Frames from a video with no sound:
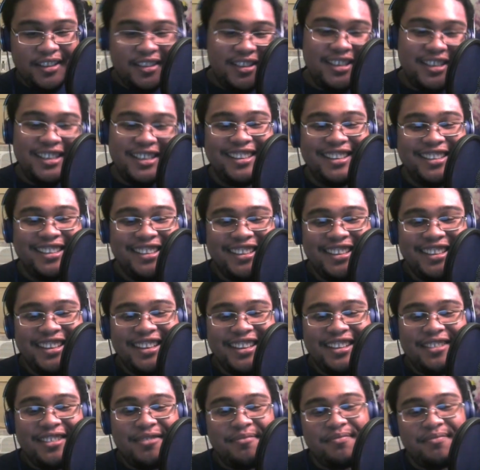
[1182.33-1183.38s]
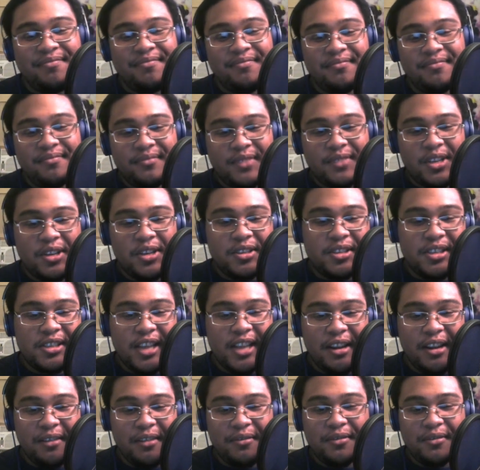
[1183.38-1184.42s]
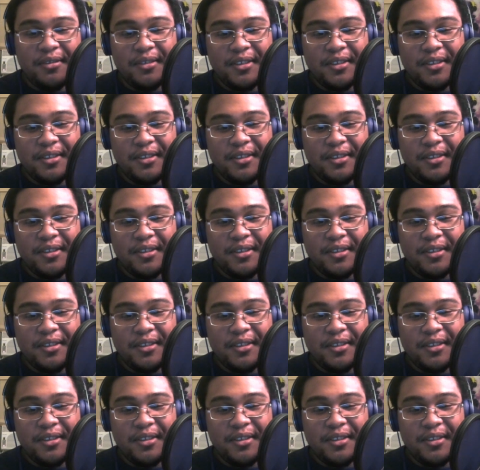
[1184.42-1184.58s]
Good save.